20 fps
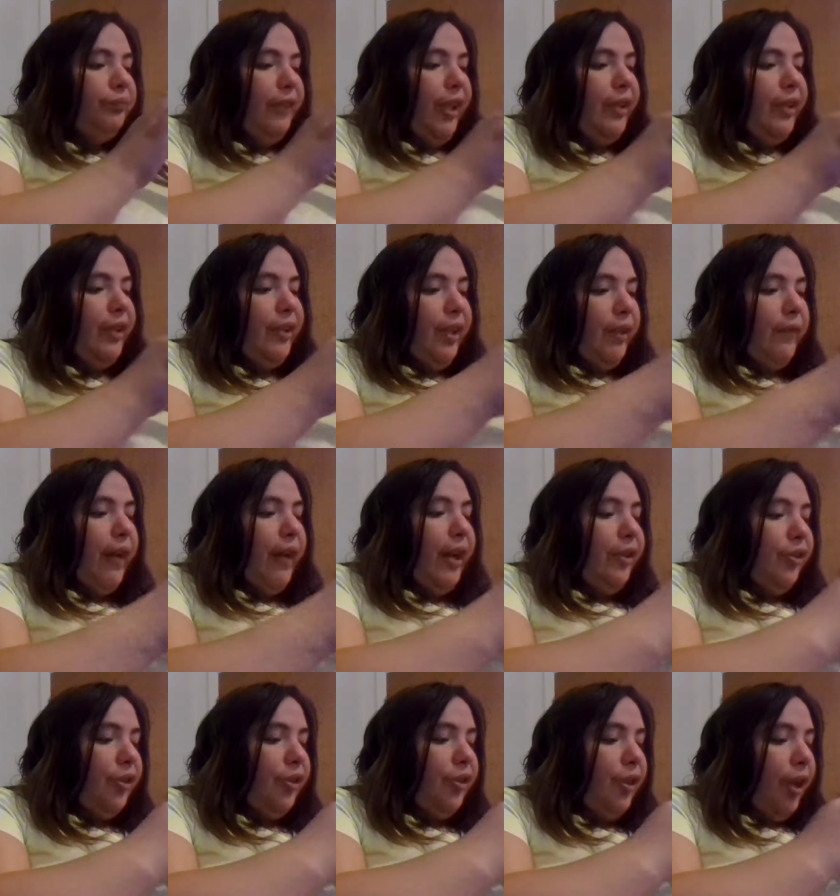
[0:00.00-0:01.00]
Tastes like
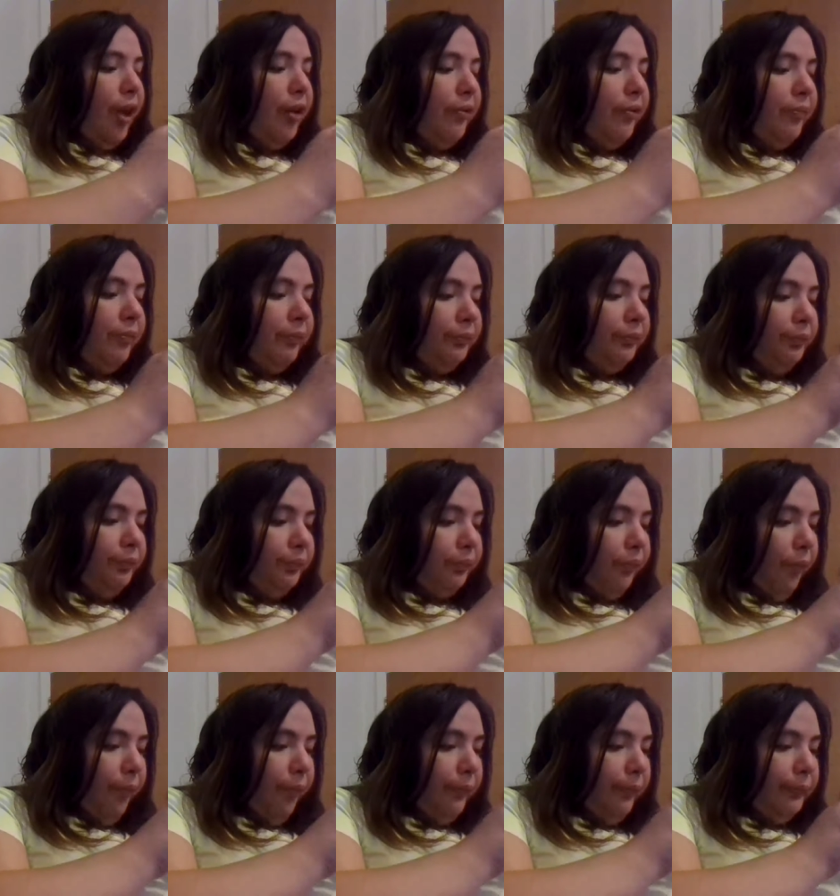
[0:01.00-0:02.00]
ranch. Um,
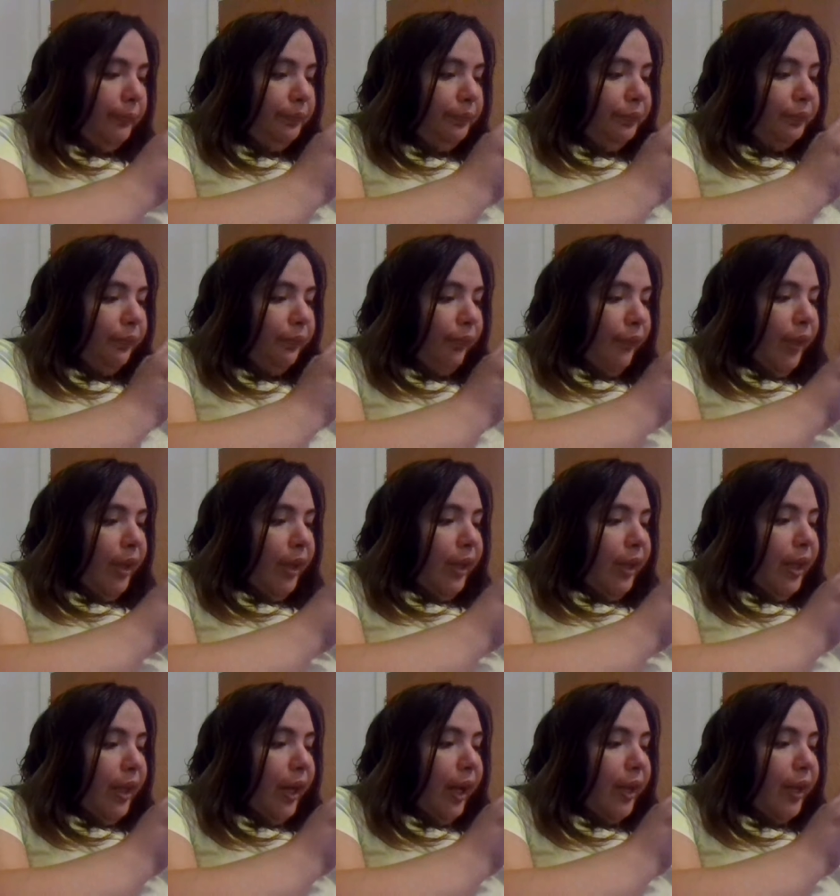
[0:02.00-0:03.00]

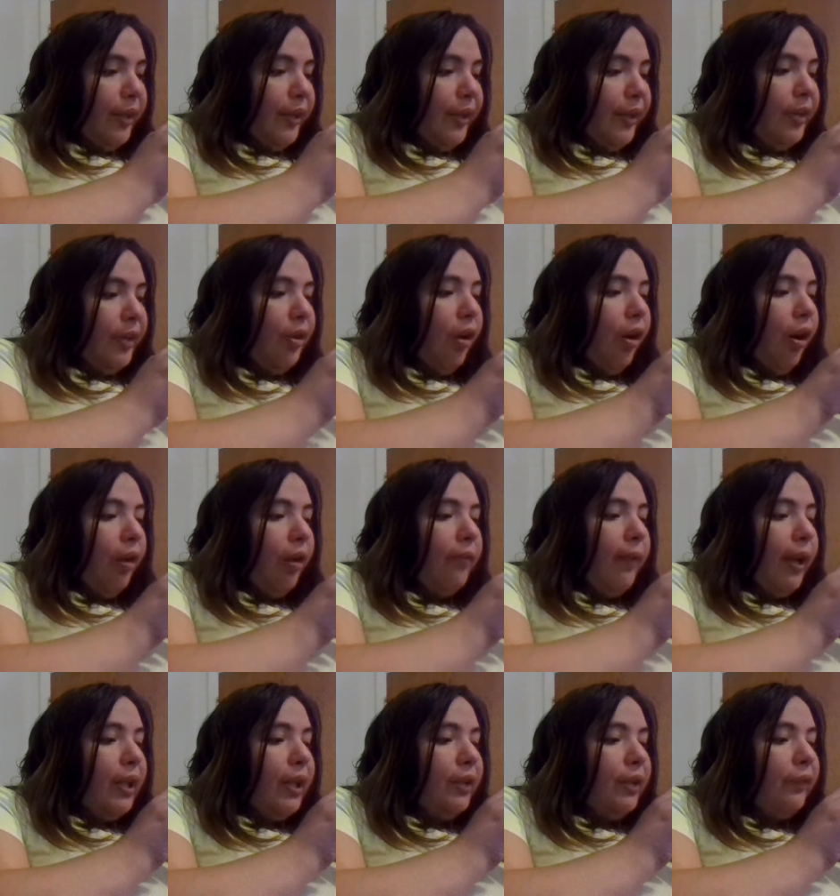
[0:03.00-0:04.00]
yeah, guys, these are
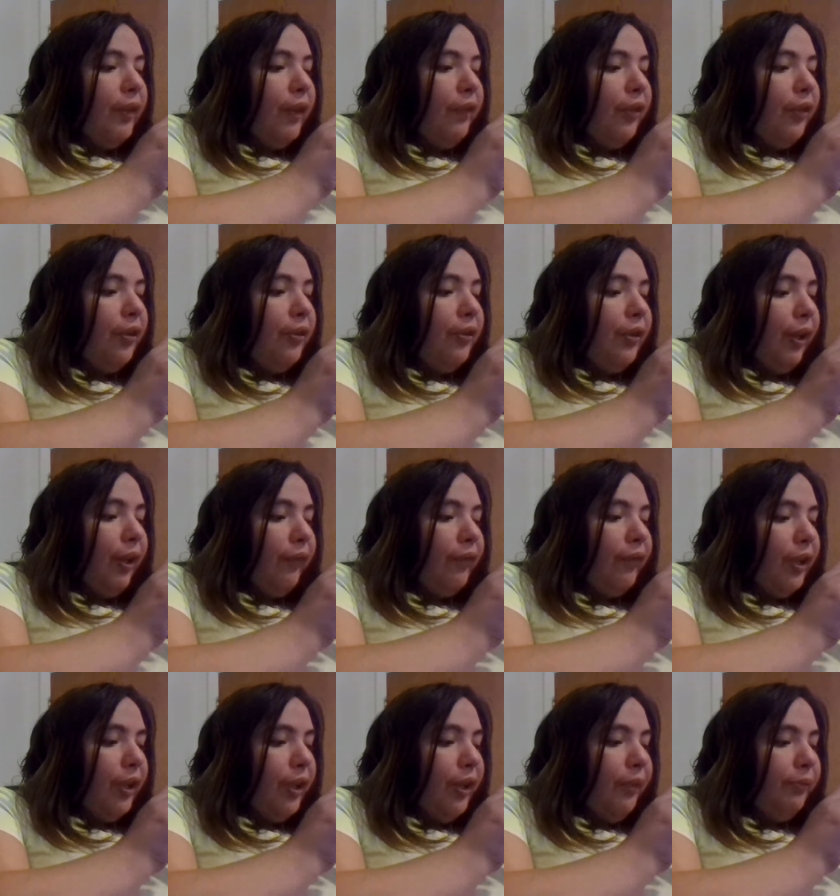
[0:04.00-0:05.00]
ranch flavored,
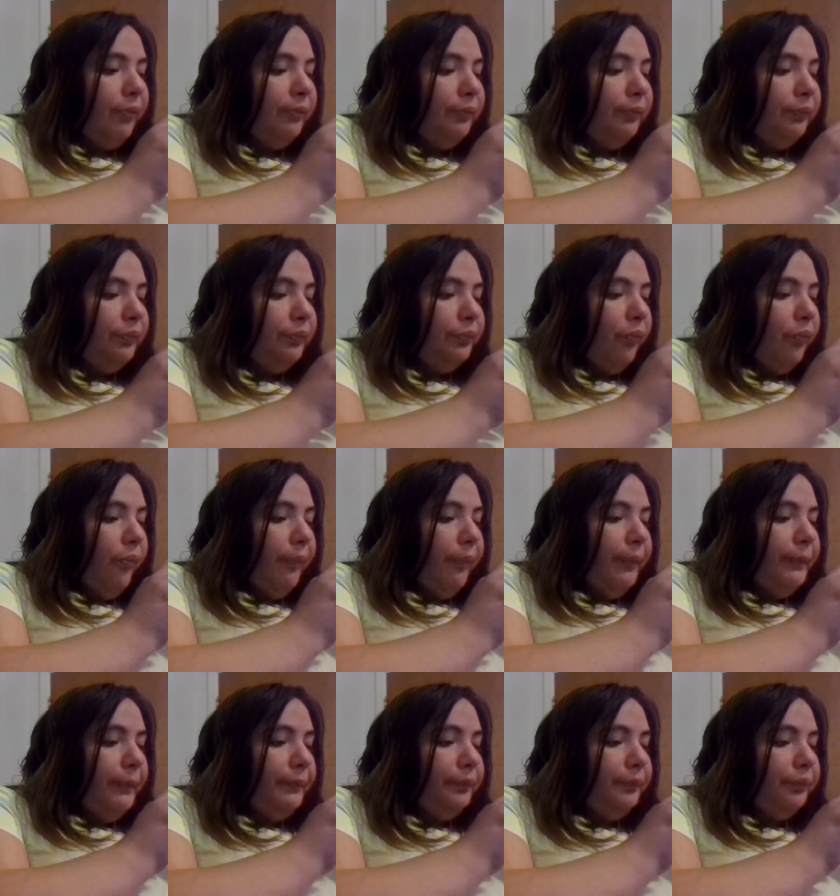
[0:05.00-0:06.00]
definitely.
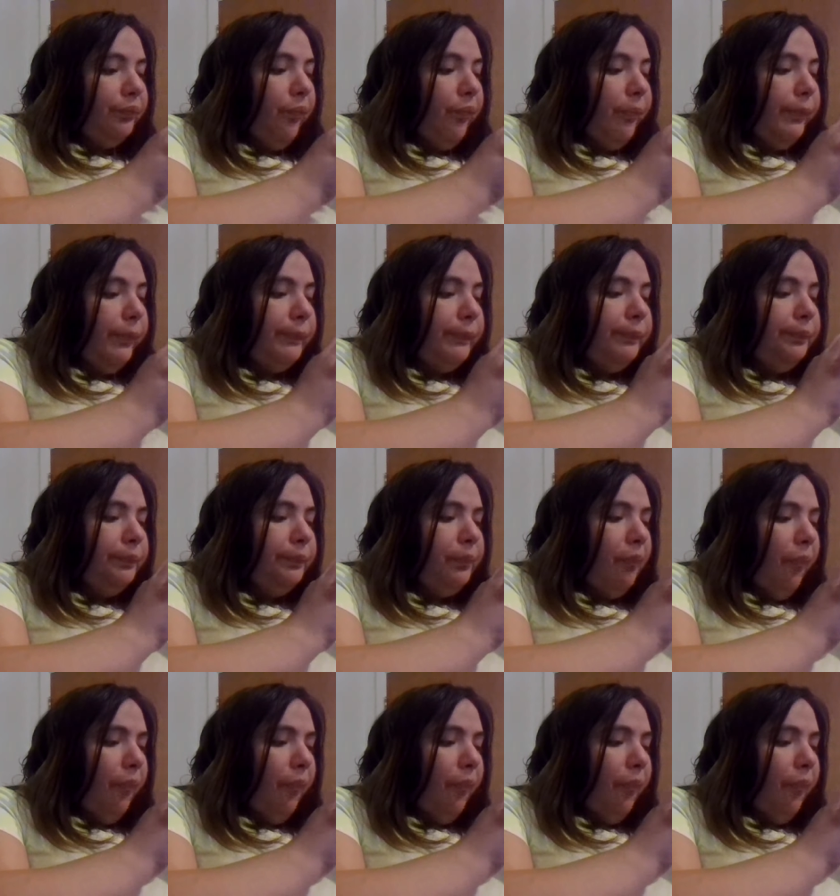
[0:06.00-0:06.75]
Mm.